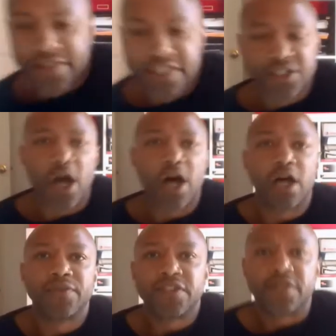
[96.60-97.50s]

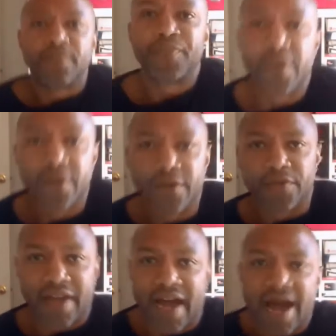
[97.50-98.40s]
dissolves
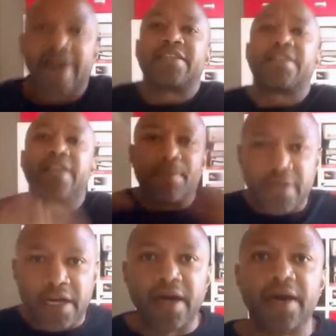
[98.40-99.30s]
the concept
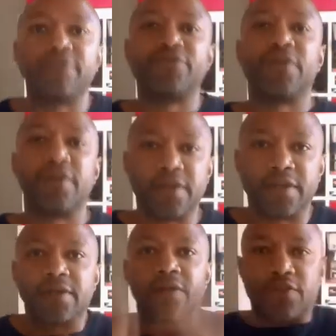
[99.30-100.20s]
of
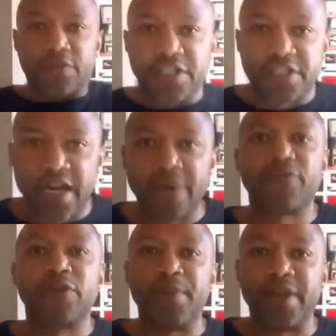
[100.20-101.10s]

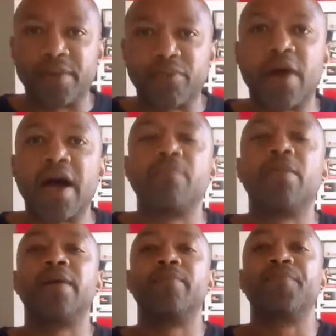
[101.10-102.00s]
discomfort being a
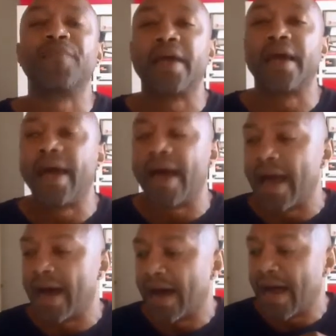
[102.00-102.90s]
problem,
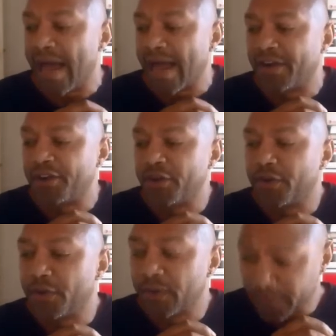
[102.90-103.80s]
and
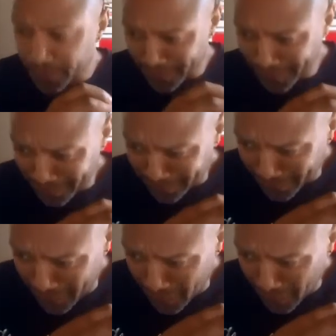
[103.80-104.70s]
you
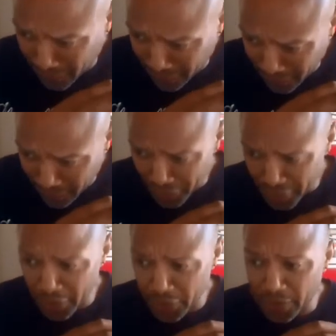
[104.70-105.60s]

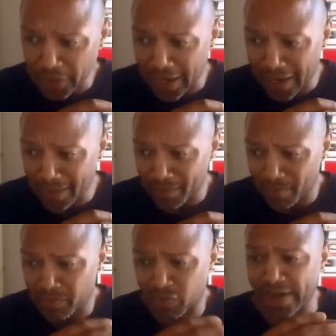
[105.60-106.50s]
bring
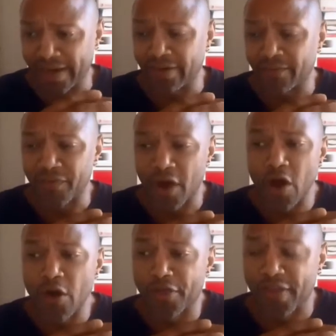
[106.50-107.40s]
the
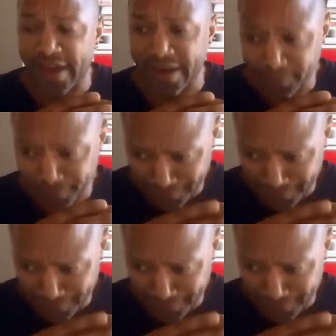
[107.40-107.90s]
whole thing